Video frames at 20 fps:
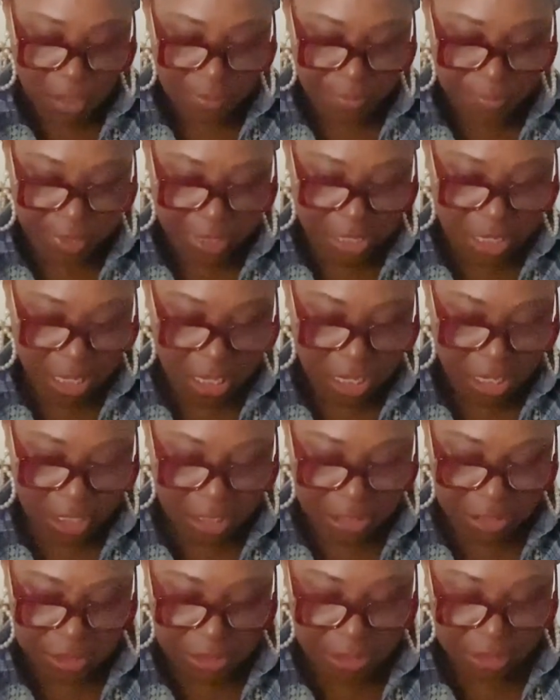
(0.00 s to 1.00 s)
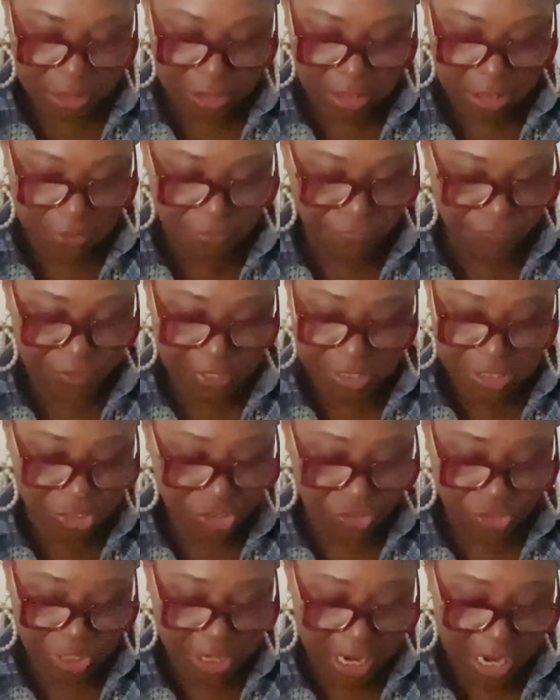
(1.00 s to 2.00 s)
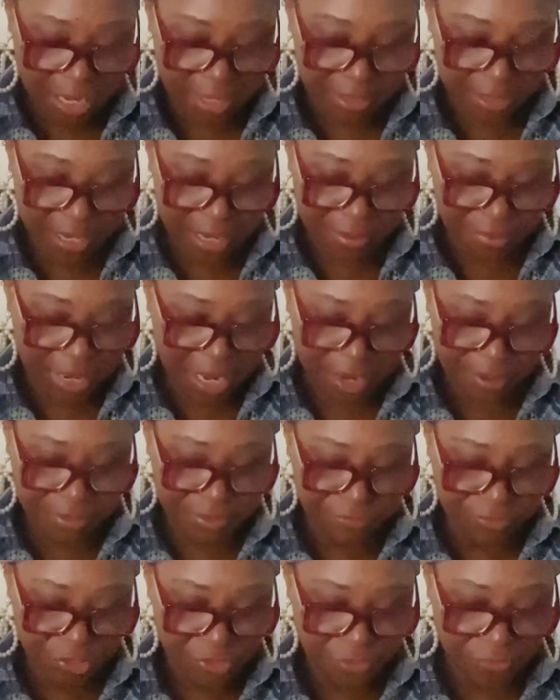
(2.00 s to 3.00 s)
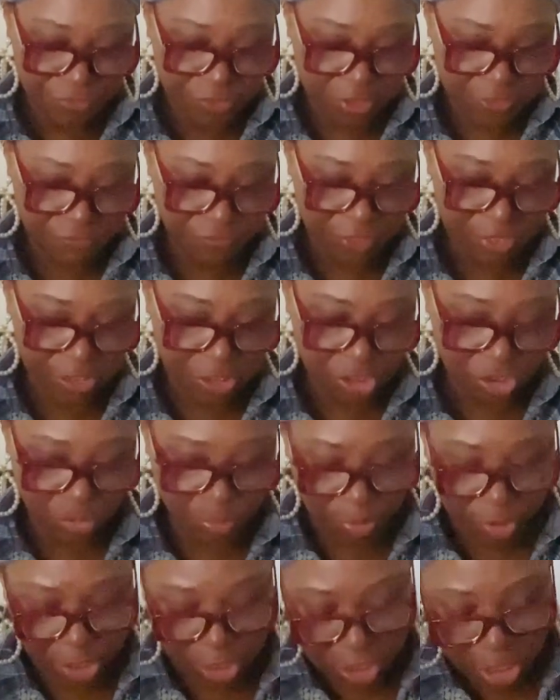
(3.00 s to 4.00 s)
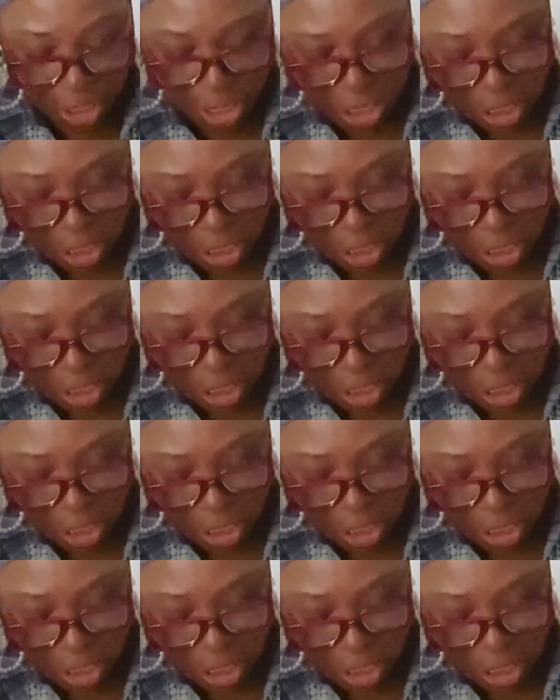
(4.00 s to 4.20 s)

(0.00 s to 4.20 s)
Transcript: because vintage or not now i don't even know if this vintage but